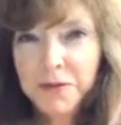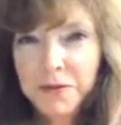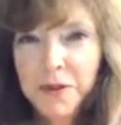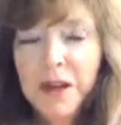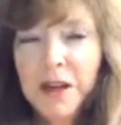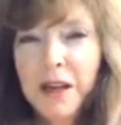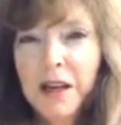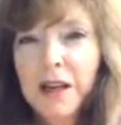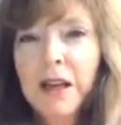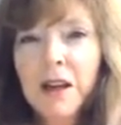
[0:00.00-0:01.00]

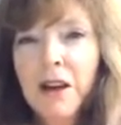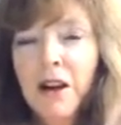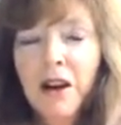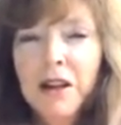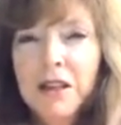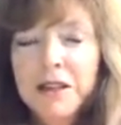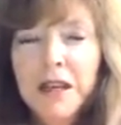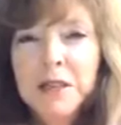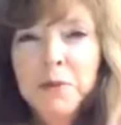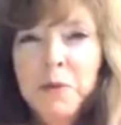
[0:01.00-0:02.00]
funded all these
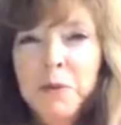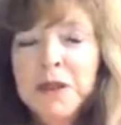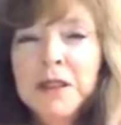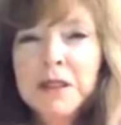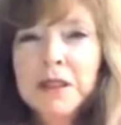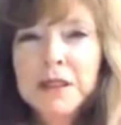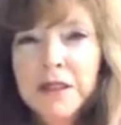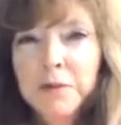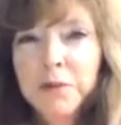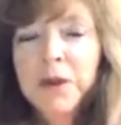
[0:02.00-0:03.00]
export businesses
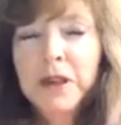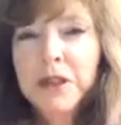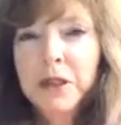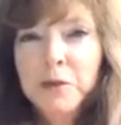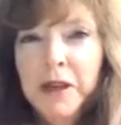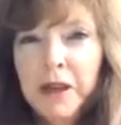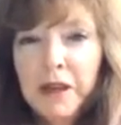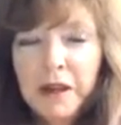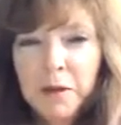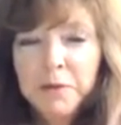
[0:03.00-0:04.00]
that put
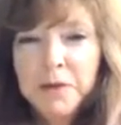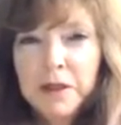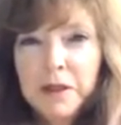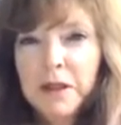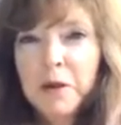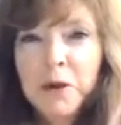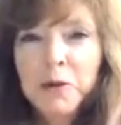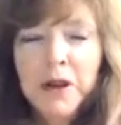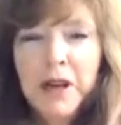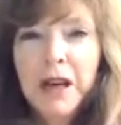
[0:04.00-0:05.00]
Germany up to the
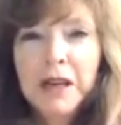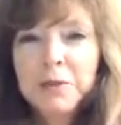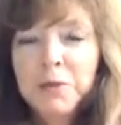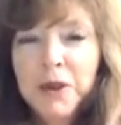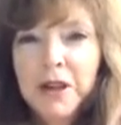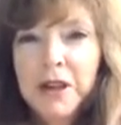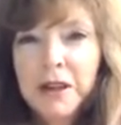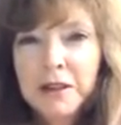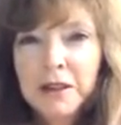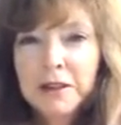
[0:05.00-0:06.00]
number one
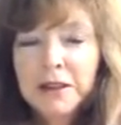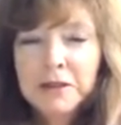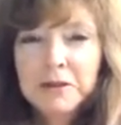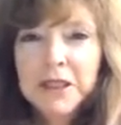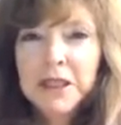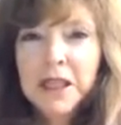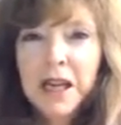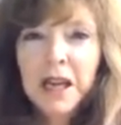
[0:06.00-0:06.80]
exporter until recently.